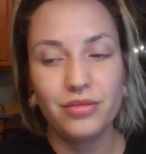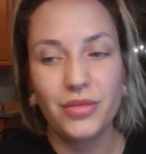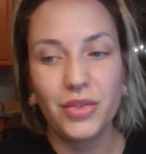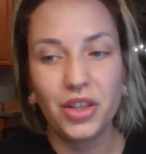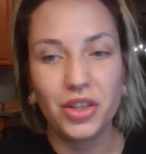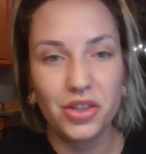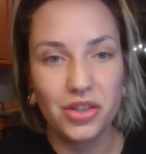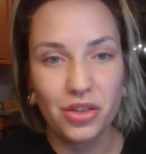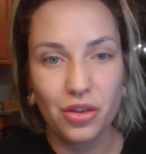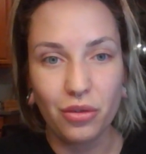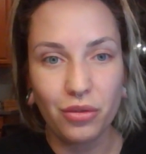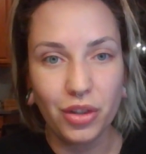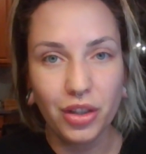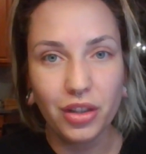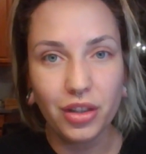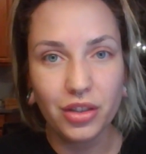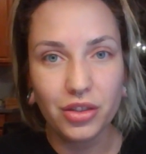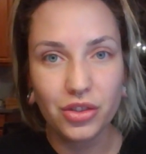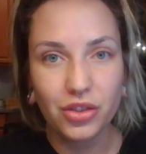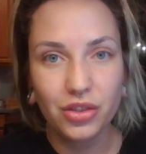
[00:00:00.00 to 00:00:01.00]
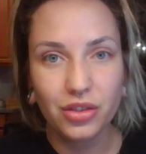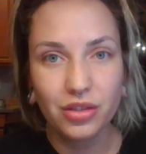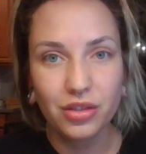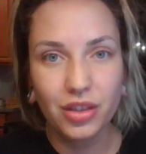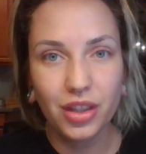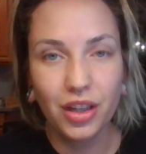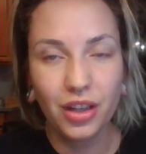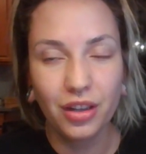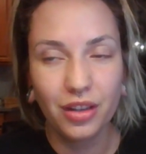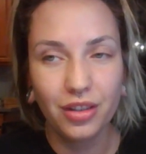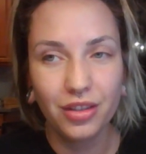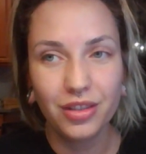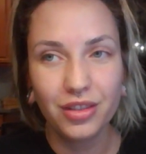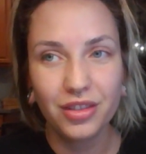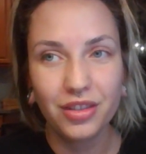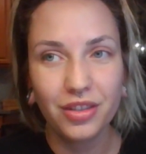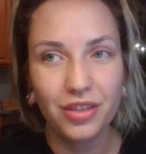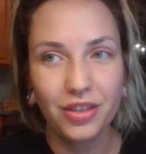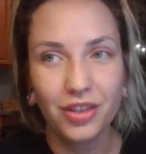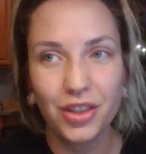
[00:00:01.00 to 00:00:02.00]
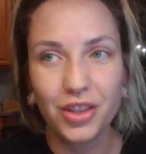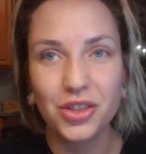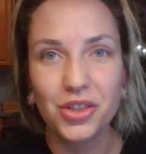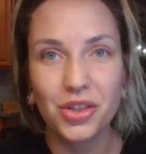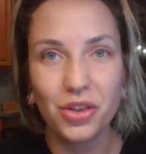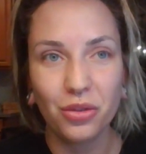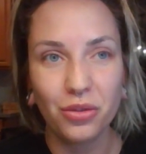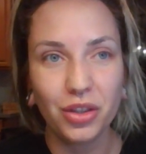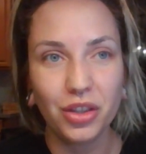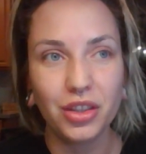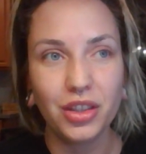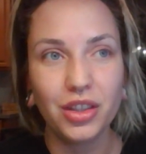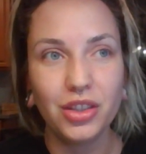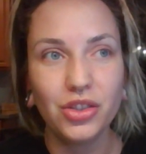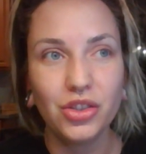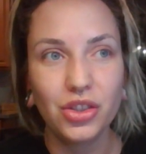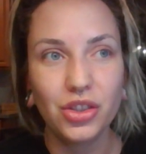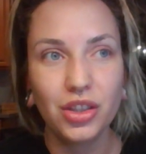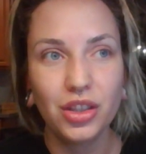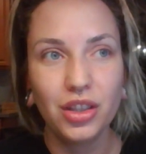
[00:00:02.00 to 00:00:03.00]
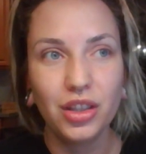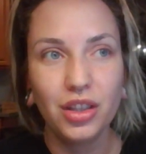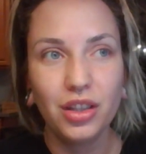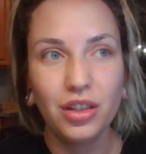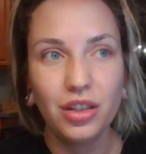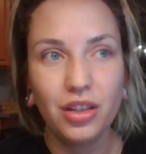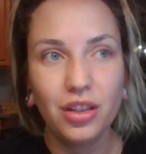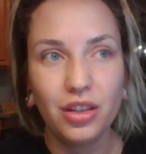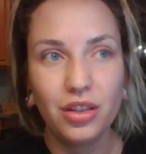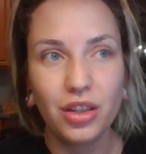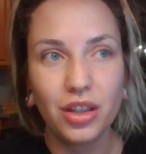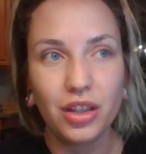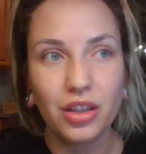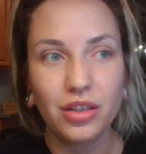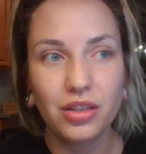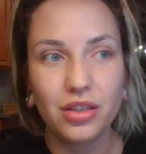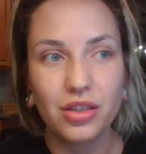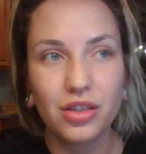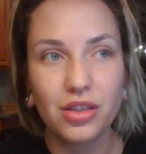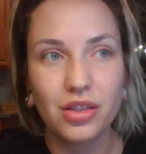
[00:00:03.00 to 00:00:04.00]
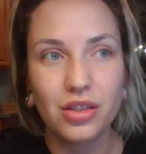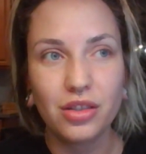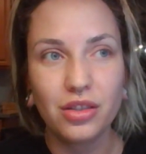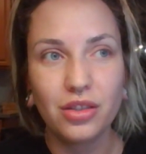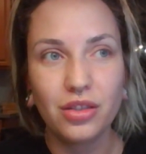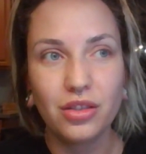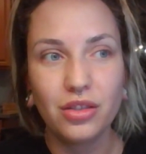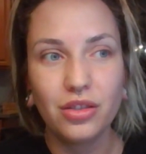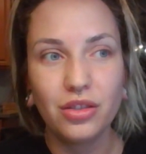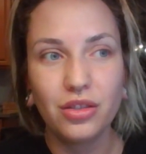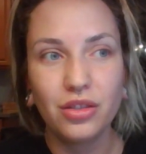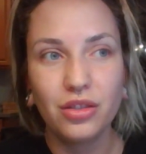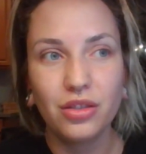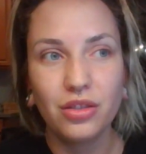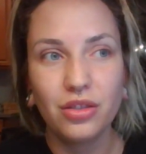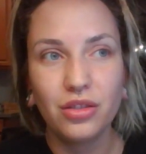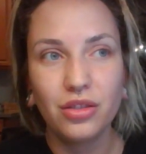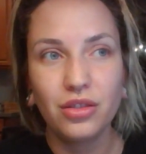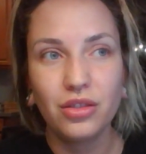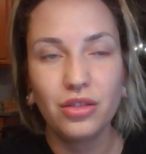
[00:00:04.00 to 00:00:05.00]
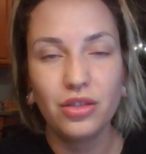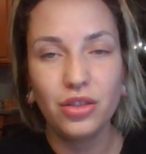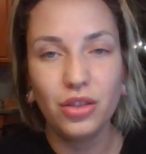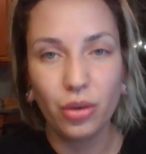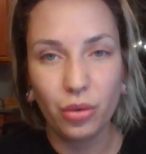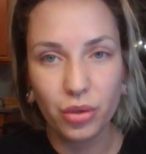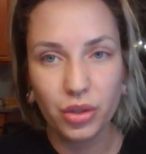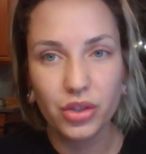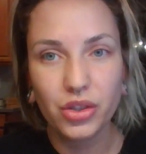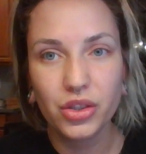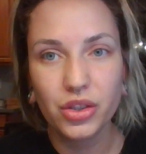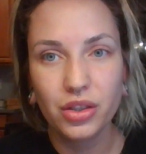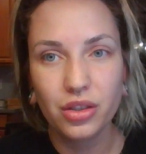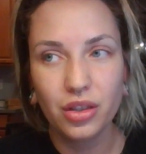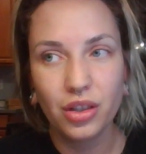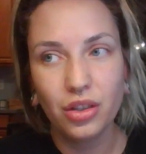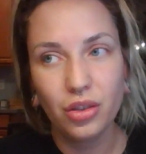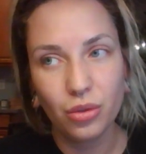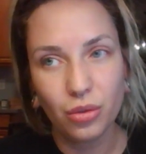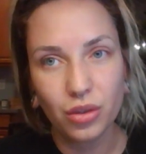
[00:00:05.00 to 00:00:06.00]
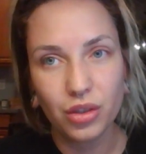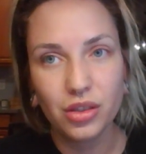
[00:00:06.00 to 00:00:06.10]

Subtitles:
there's no village. There's no village. There's yours and